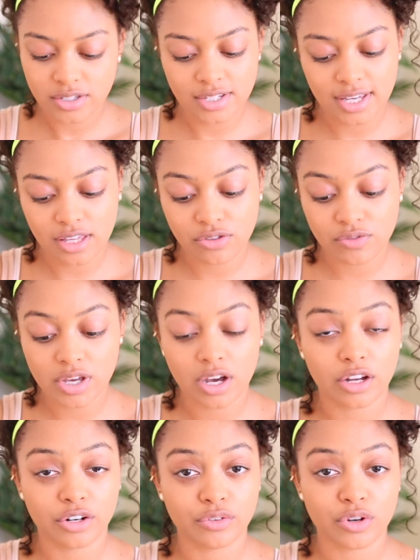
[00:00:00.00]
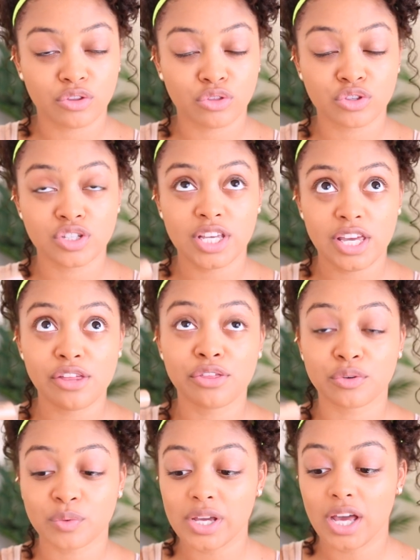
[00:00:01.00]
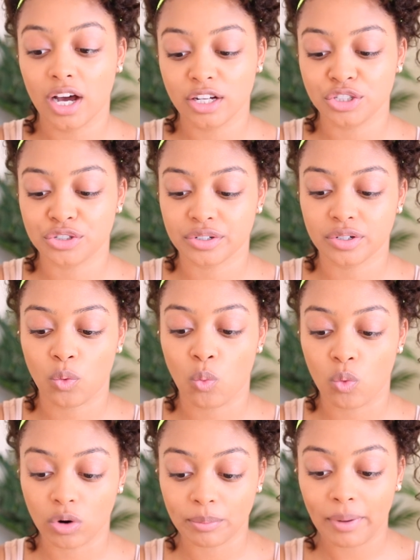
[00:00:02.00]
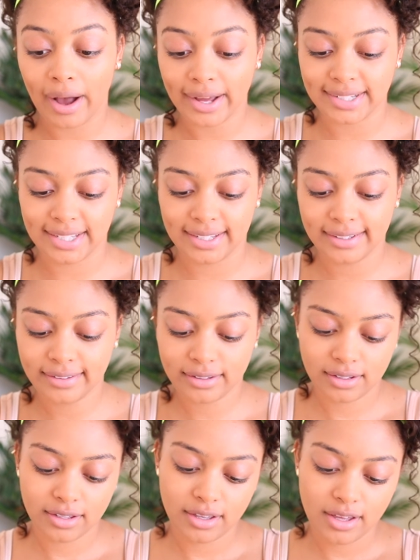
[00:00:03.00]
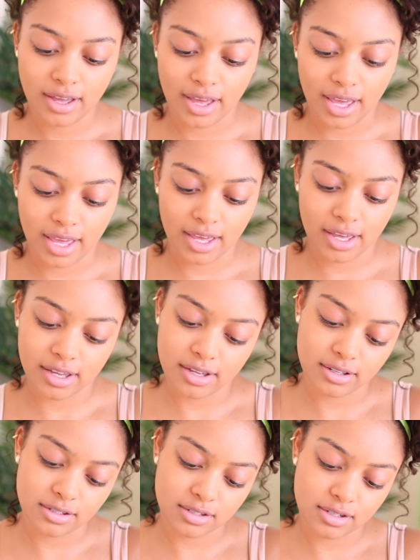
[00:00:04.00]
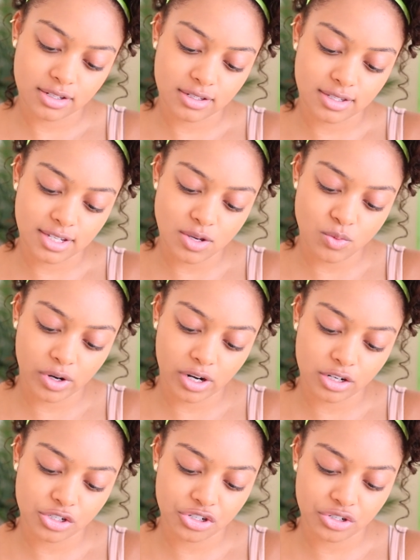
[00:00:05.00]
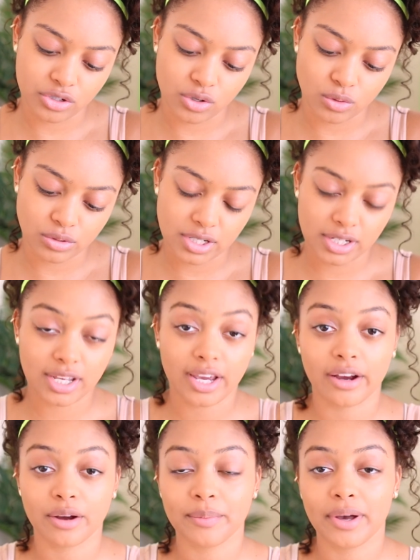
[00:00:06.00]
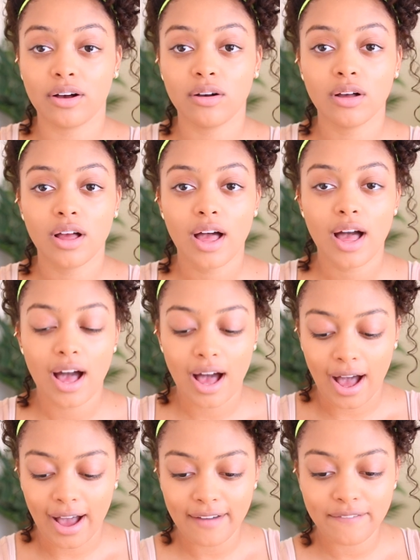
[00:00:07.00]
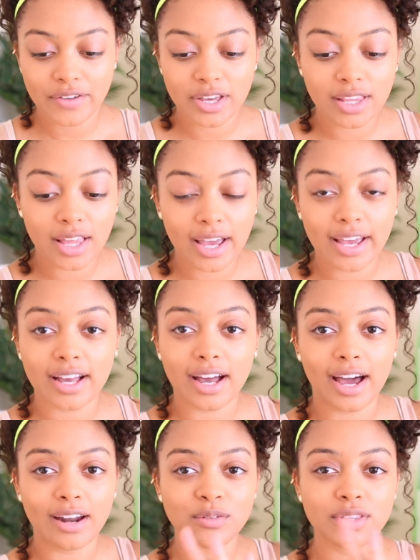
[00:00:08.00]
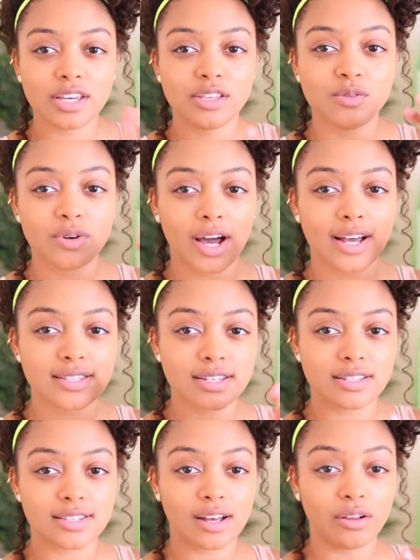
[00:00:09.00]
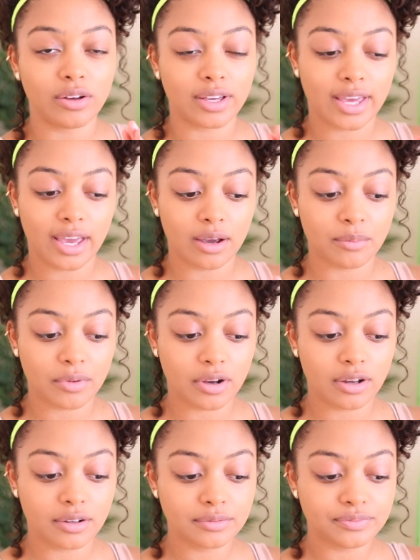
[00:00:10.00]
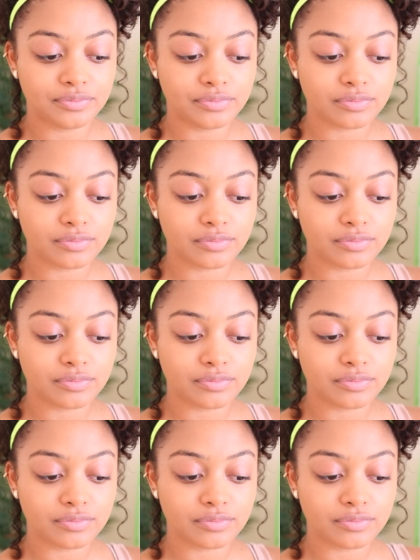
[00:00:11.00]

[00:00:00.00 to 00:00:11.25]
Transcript: T300, T300 Warm Honey, and D100 Golden Caramel. I feel like, I don't think you guys can tell on camera